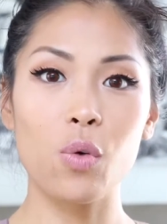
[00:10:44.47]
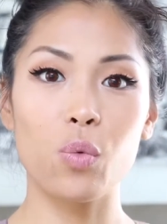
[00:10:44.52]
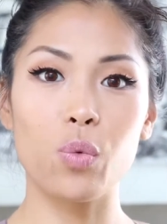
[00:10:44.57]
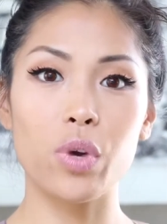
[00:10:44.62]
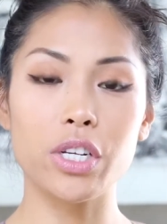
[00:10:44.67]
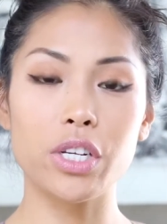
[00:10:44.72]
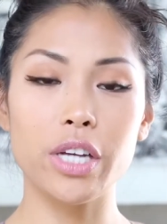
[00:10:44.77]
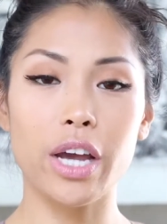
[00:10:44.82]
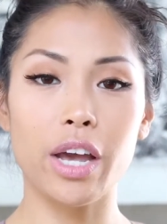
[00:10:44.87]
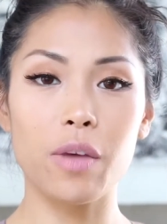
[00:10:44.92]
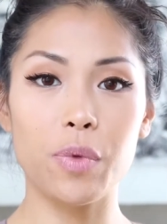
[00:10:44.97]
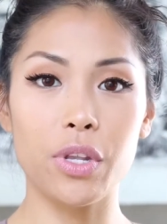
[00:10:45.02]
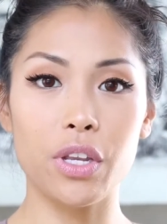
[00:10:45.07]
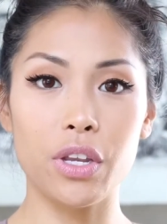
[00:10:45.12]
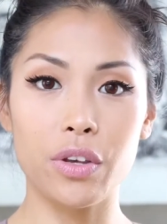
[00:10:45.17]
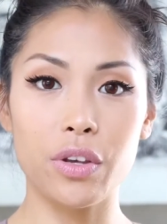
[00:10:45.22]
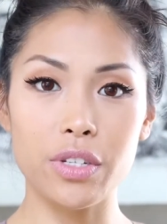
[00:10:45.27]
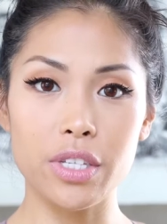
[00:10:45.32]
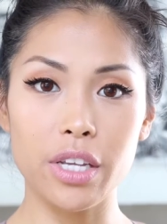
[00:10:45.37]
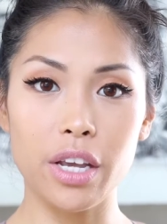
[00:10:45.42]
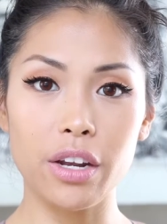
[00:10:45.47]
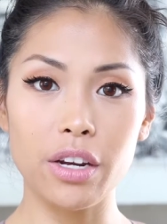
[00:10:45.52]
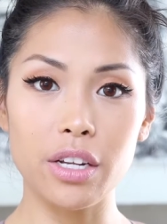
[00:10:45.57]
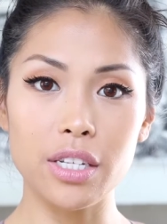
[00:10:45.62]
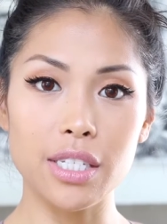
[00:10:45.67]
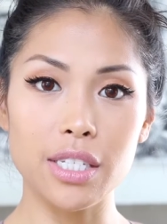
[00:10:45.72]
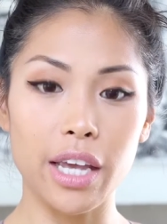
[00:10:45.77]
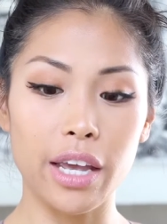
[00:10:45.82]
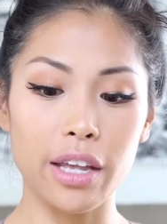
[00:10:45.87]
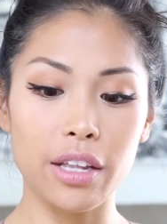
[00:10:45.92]
which I've been using on
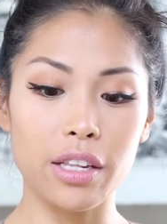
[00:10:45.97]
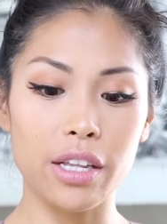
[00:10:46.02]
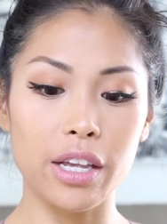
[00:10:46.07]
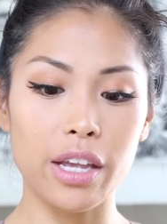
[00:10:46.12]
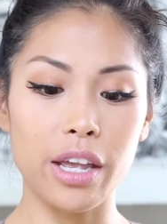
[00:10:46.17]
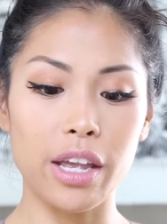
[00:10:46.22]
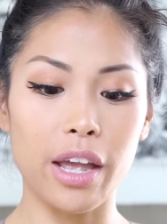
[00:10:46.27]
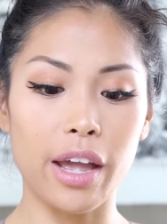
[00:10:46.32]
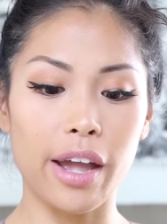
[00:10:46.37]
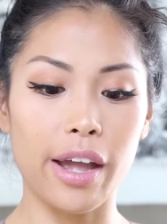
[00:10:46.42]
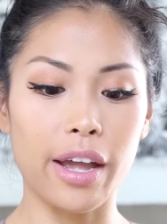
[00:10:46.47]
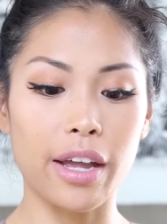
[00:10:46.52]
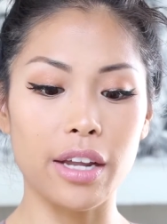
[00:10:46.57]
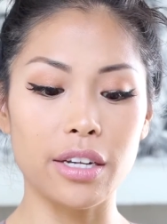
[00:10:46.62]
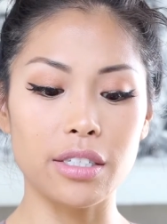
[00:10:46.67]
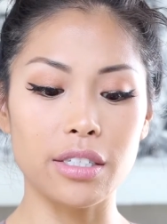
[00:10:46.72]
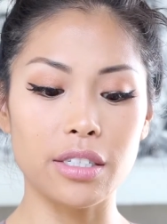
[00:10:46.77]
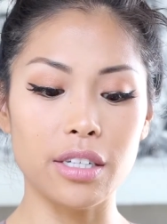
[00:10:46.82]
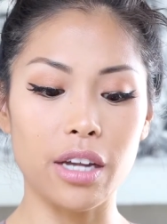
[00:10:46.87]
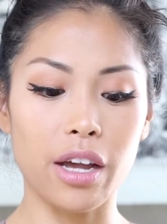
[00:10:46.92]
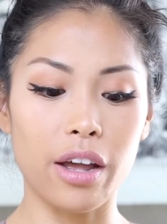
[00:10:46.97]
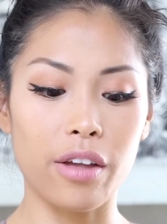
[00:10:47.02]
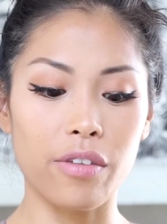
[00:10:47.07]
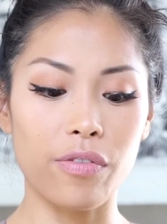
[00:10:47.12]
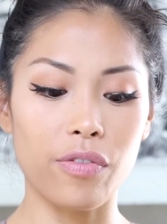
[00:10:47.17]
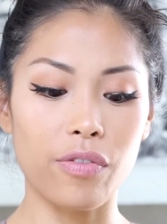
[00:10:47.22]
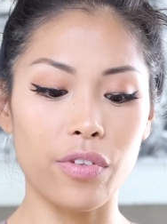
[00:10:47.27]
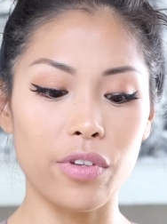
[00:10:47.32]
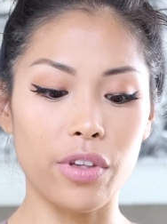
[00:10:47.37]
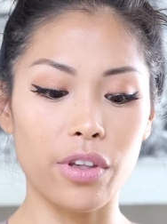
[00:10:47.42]
a daily and I
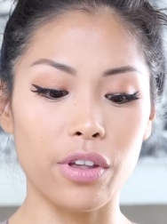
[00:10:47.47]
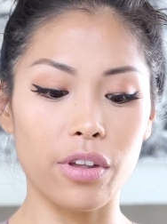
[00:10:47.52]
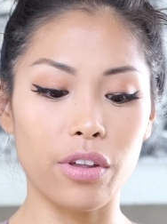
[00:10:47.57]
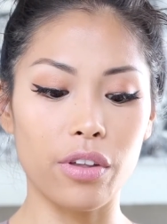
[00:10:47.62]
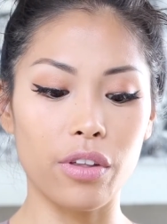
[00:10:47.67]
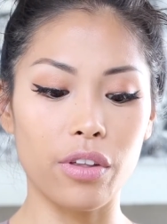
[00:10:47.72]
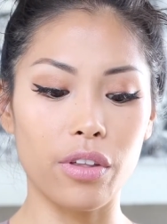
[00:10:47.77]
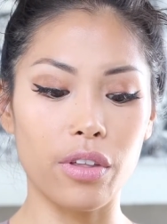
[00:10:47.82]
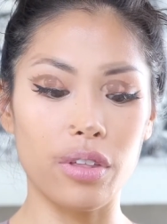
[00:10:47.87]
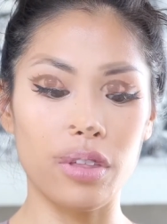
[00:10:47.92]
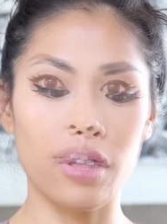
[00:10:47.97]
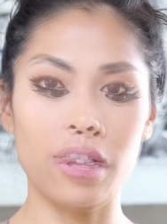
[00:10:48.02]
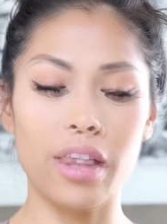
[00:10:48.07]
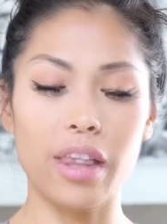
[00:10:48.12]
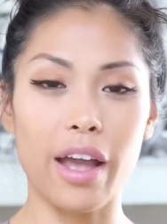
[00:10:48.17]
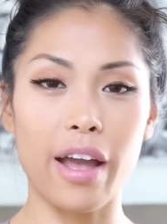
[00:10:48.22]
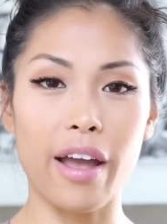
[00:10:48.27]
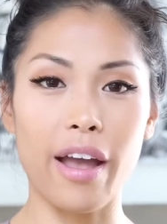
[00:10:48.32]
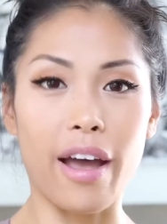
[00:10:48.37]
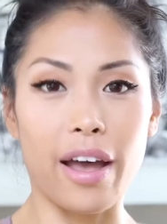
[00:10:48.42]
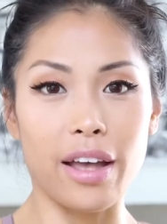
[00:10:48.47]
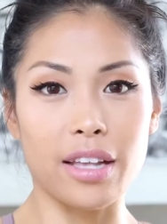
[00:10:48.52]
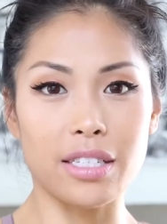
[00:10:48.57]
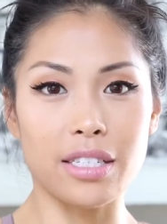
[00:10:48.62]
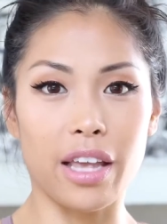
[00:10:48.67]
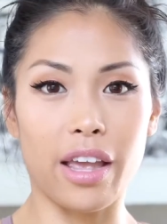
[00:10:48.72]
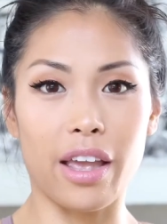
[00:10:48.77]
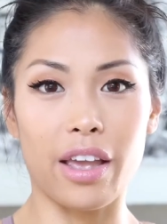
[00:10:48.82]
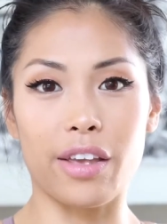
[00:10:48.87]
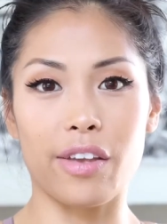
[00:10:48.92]
feel that has
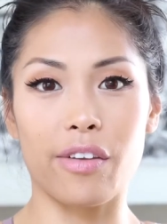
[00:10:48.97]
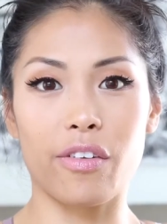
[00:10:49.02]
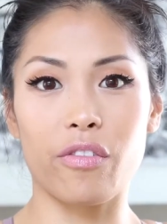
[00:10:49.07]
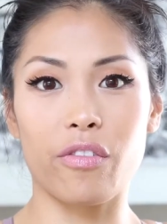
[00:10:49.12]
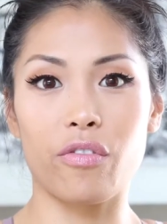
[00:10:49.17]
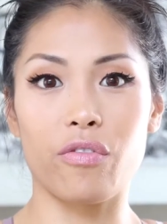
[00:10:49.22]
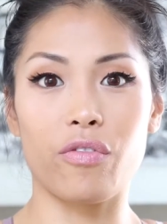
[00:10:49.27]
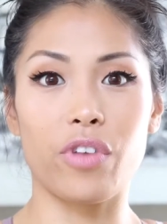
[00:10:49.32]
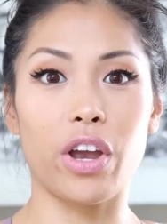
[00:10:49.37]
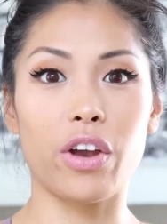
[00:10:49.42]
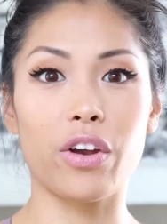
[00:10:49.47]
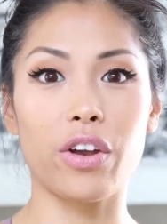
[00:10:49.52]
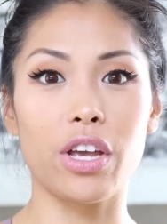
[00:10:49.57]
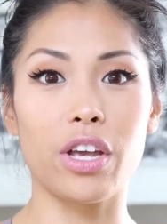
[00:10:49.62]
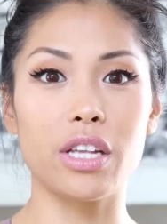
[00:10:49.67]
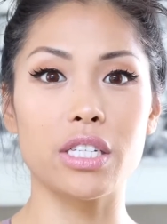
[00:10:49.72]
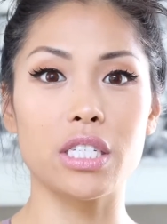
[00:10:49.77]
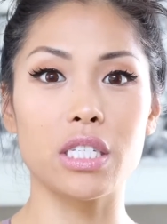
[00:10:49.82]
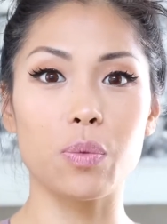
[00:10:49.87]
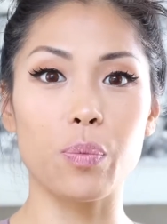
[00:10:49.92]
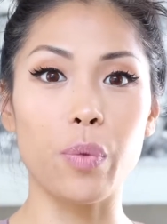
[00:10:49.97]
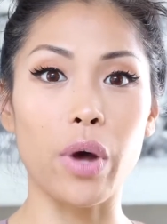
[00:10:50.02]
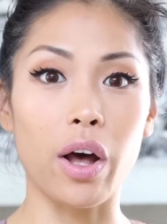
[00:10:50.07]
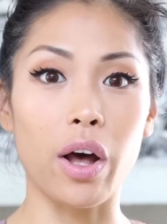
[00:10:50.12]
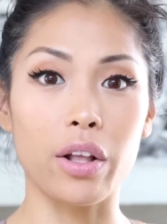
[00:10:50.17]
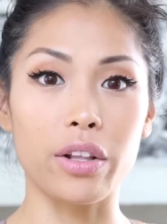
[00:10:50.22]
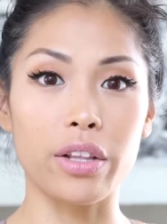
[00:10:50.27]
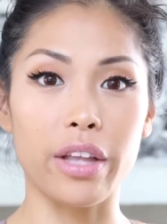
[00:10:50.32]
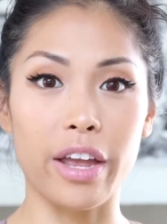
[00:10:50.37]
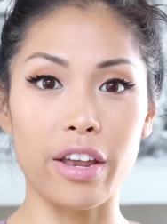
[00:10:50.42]
a very
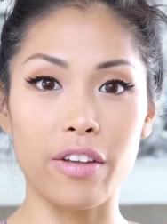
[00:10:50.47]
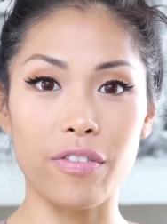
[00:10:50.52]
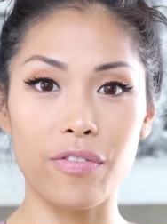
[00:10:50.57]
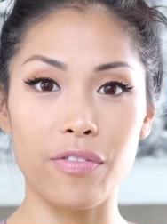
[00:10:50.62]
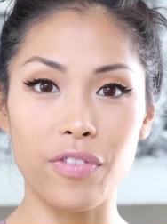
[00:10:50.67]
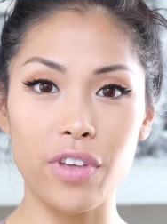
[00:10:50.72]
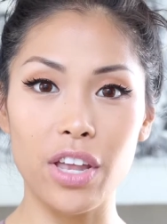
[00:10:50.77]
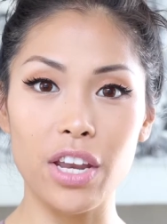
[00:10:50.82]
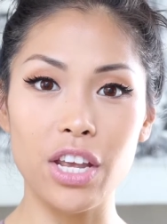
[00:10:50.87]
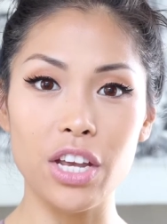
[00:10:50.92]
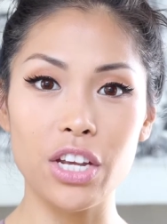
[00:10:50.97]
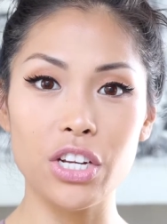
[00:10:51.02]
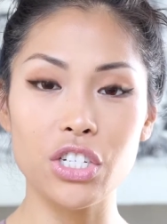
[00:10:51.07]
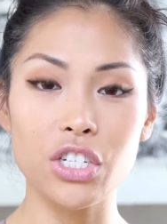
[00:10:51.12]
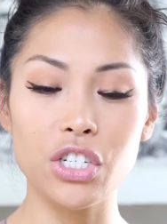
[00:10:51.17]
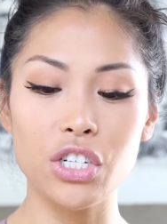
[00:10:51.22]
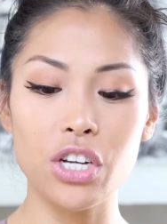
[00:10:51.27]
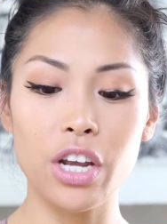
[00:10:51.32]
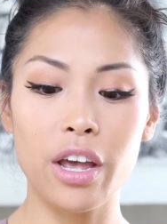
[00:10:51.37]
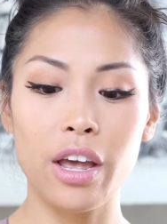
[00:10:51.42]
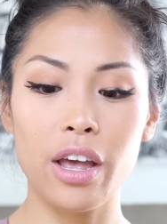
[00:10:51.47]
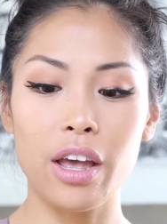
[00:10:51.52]
spa-like finish.